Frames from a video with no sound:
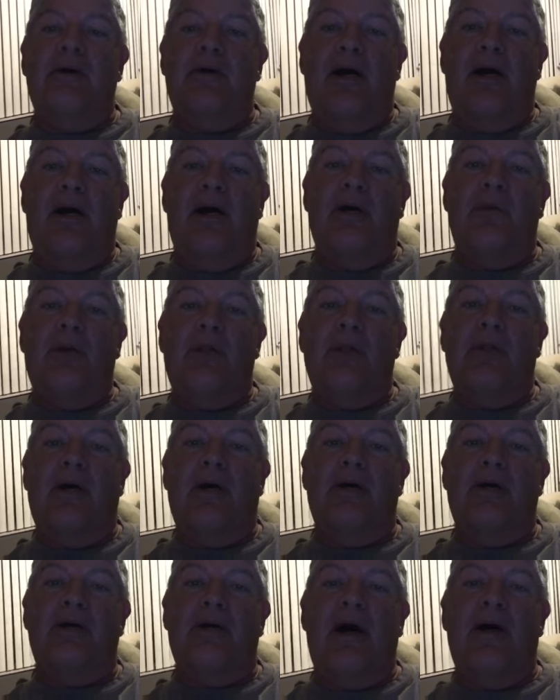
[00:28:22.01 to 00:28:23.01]
I
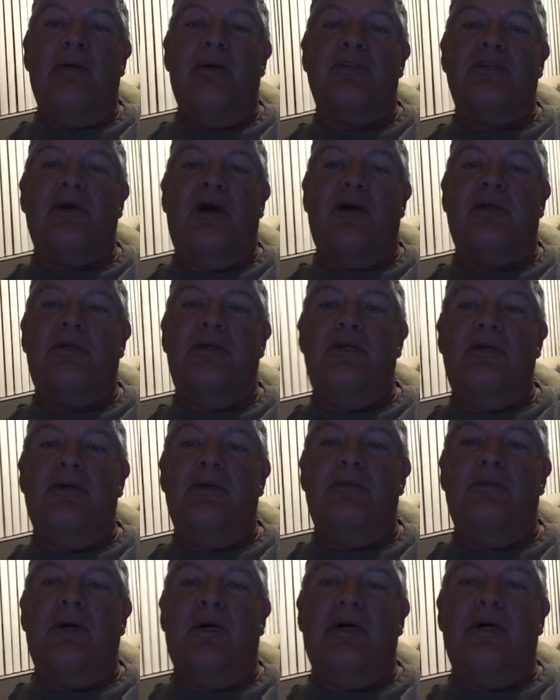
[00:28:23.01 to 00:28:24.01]
will talk to
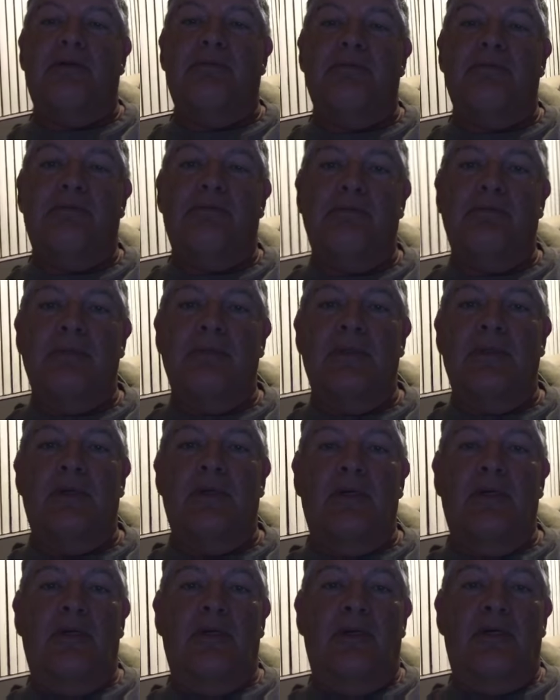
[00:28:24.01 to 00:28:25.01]
you
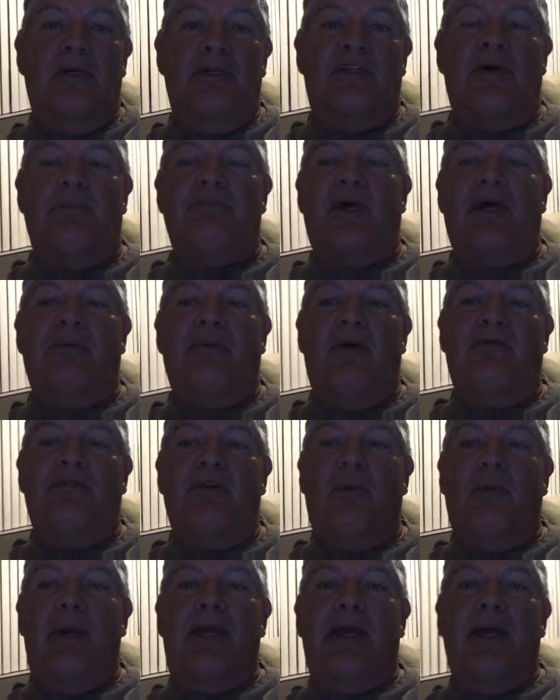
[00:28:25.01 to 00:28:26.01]
sometime over
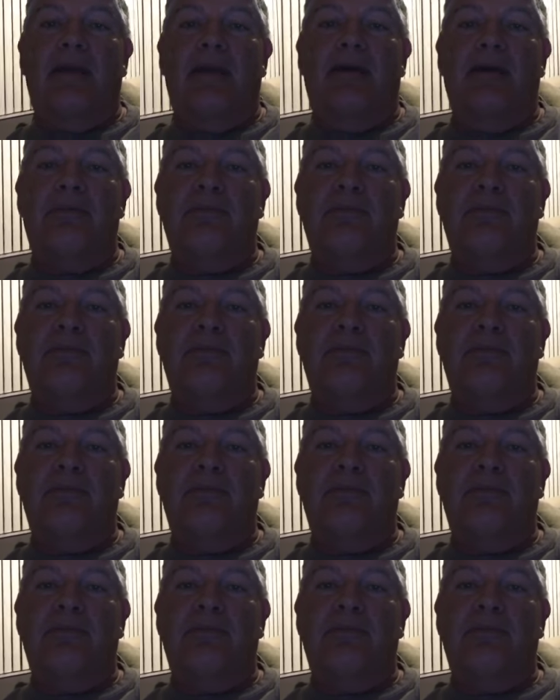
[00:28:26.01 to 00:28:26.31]
the weekend.